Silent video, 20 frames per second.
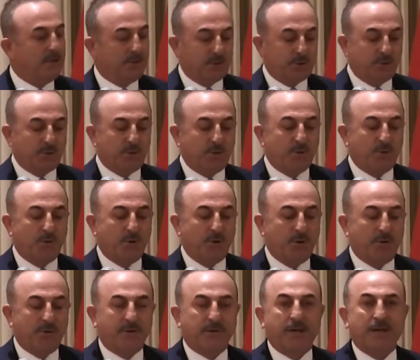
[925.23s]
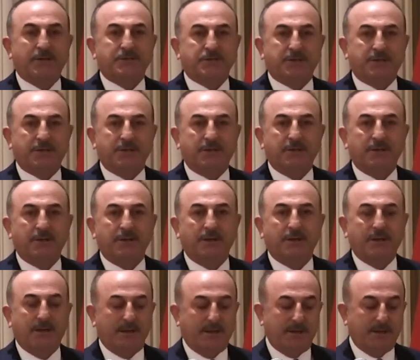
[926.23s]
to national
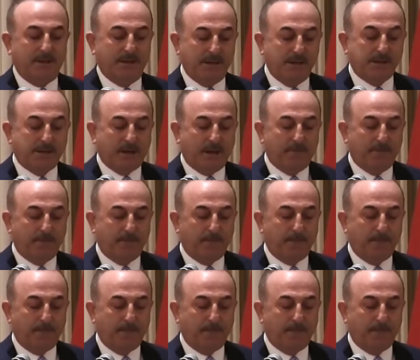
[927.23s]
income.